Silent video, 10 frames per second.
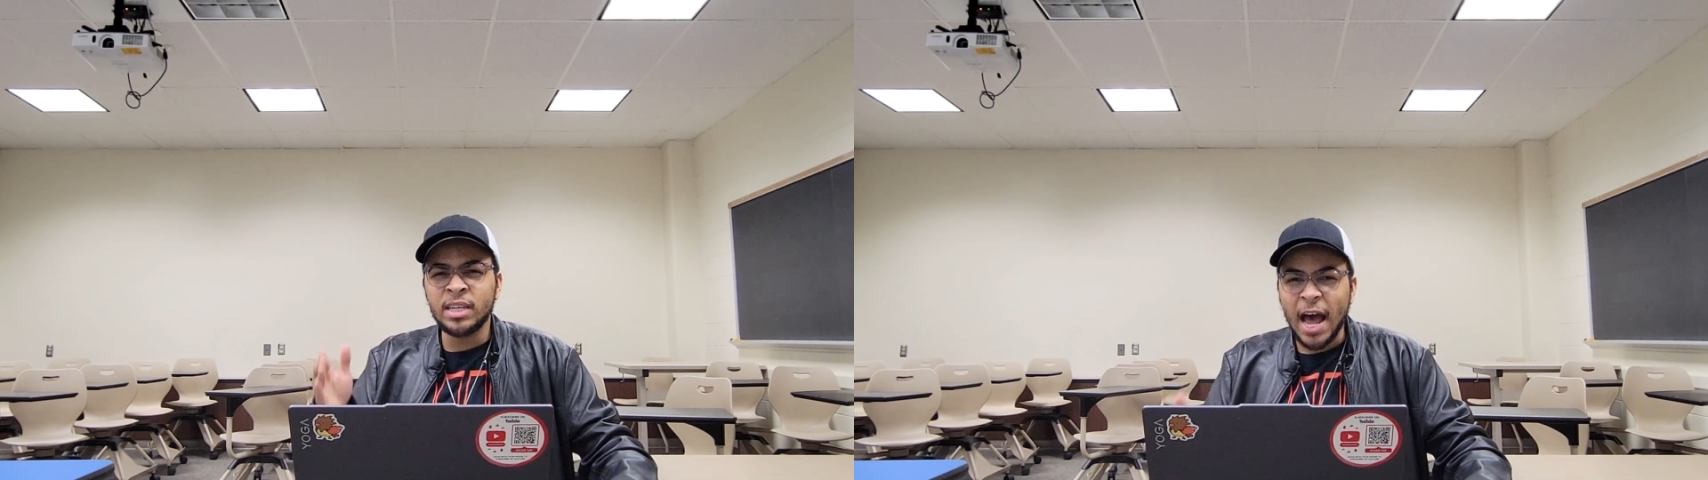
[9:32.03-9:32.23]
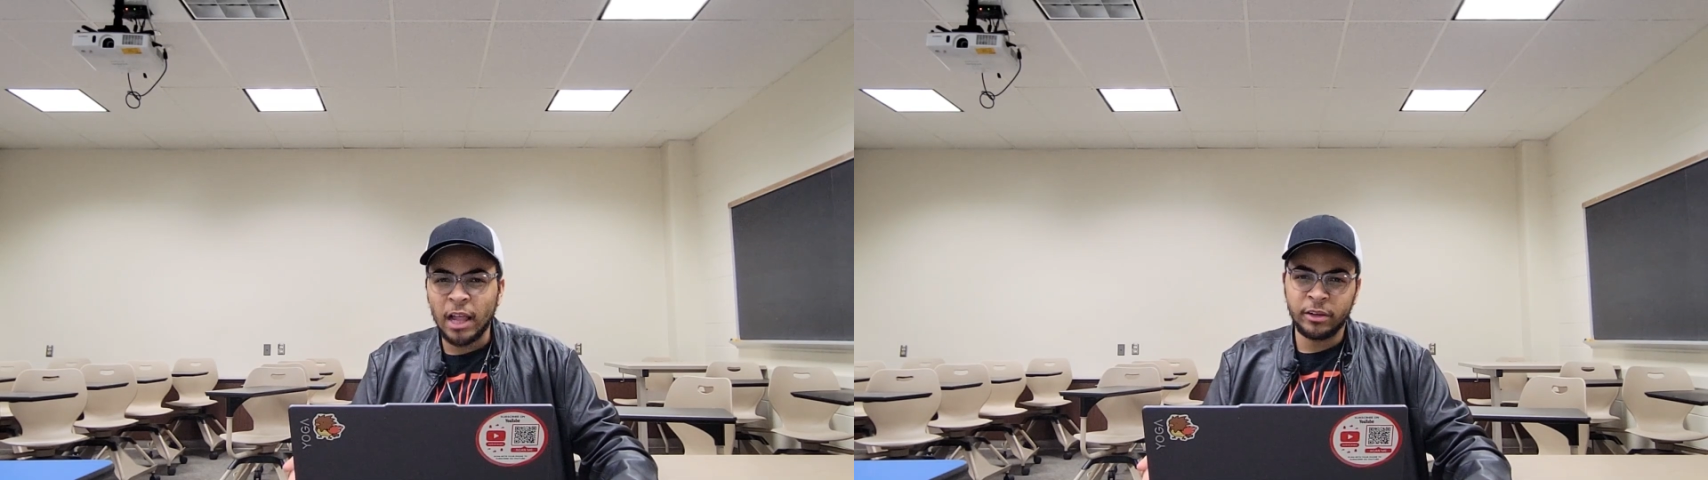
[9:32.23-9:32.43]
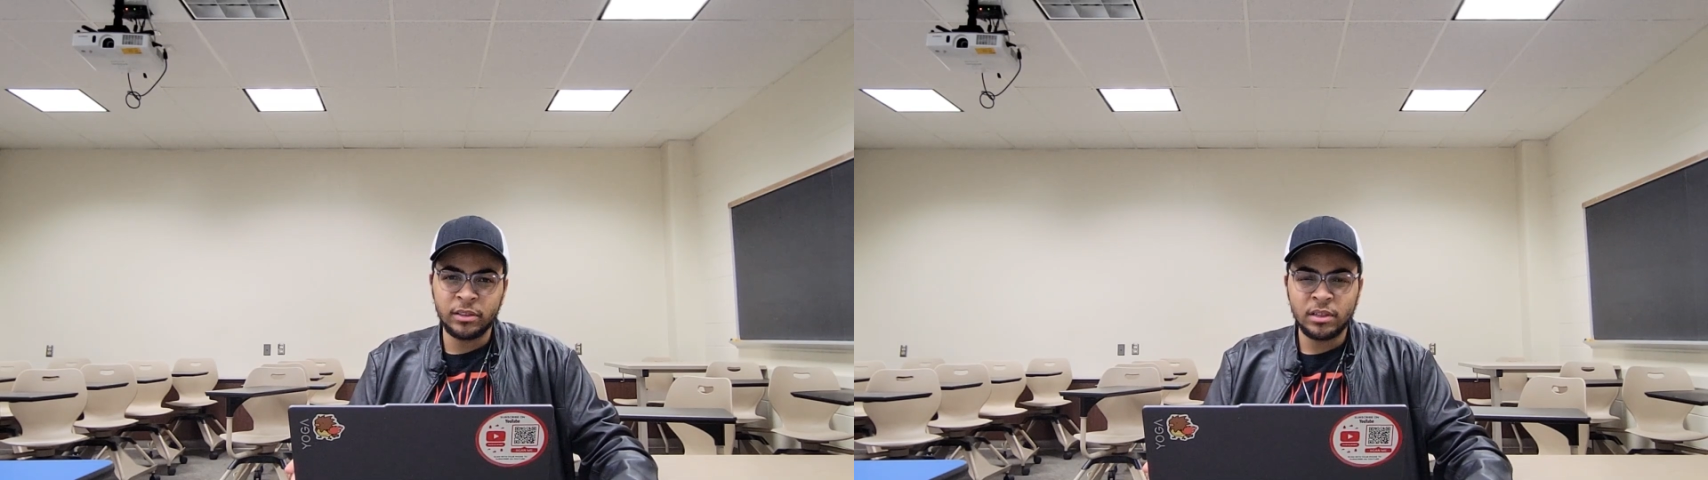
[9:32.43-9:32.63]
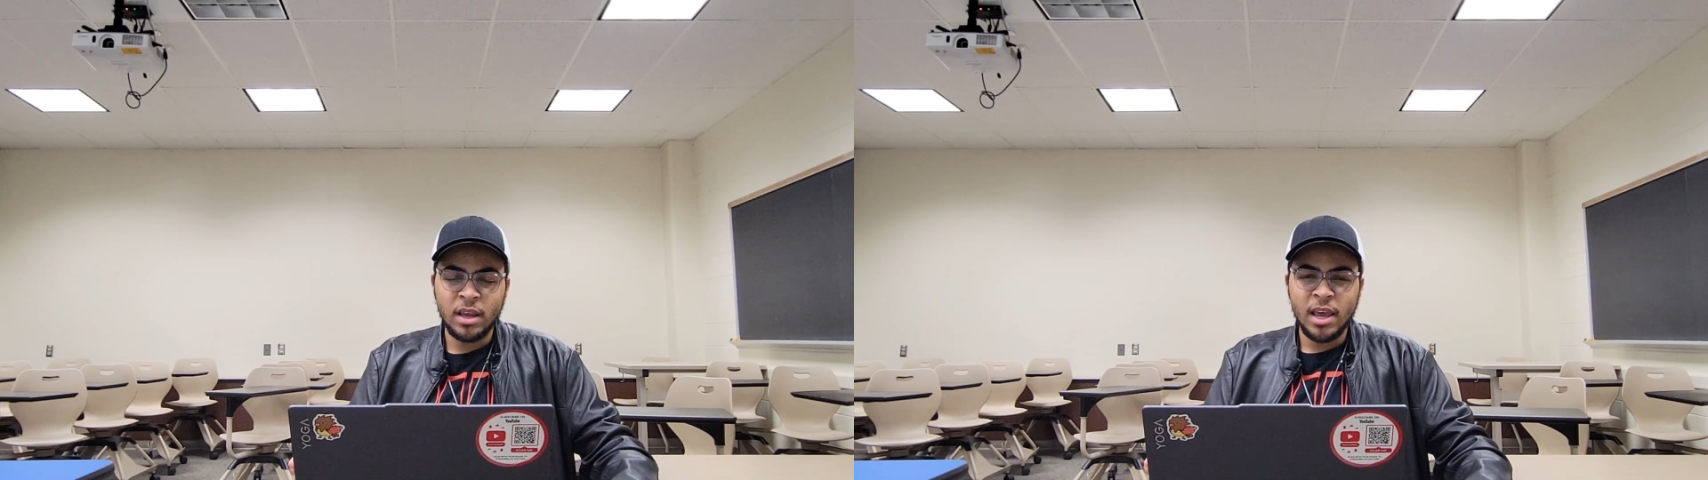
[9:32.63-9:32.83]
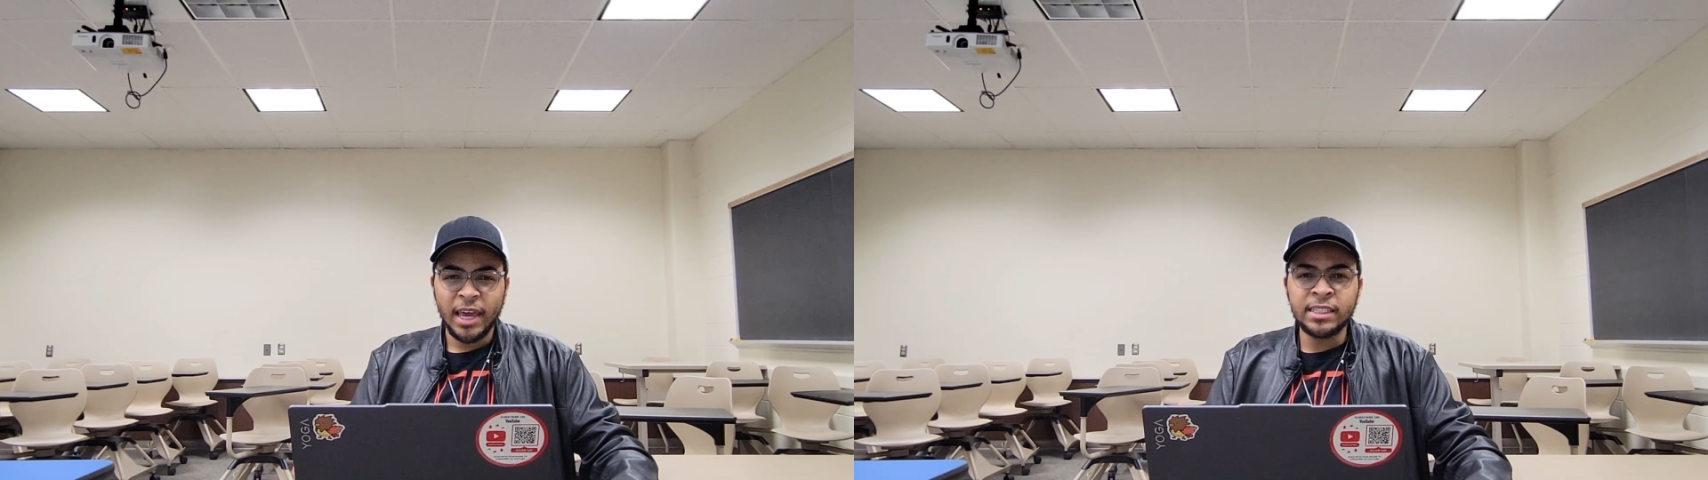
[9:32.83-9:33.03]

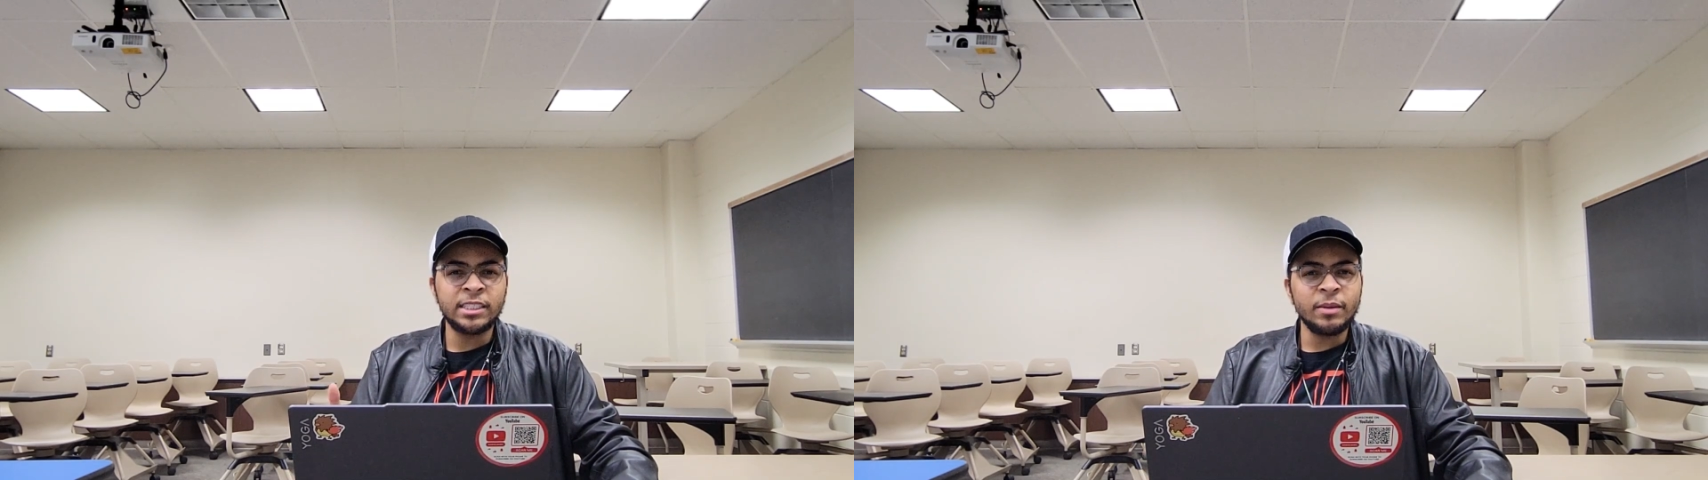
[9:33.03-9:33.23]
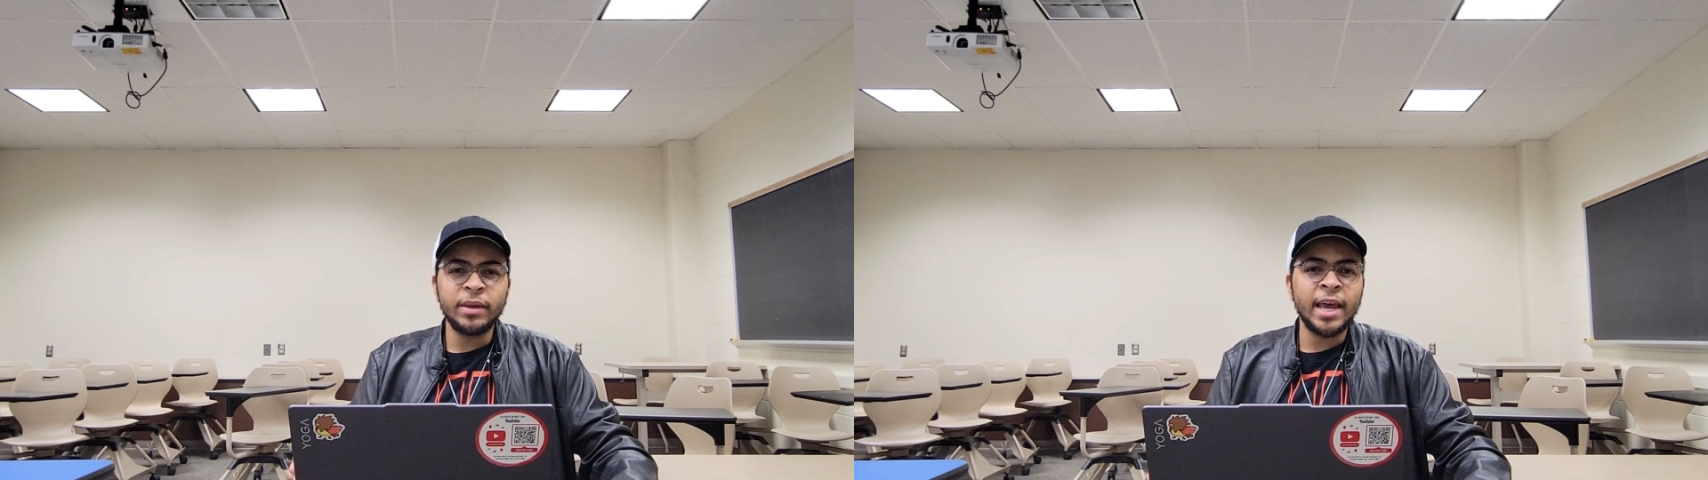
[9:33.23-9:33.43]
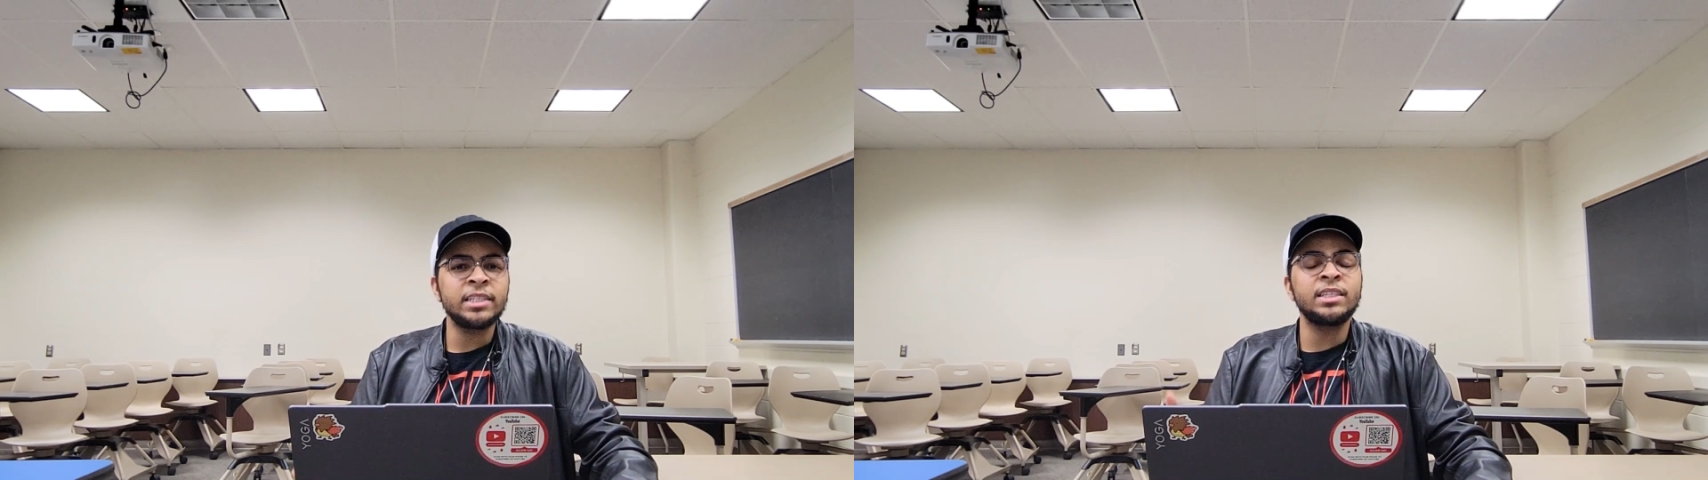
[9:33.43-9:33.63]
And CBS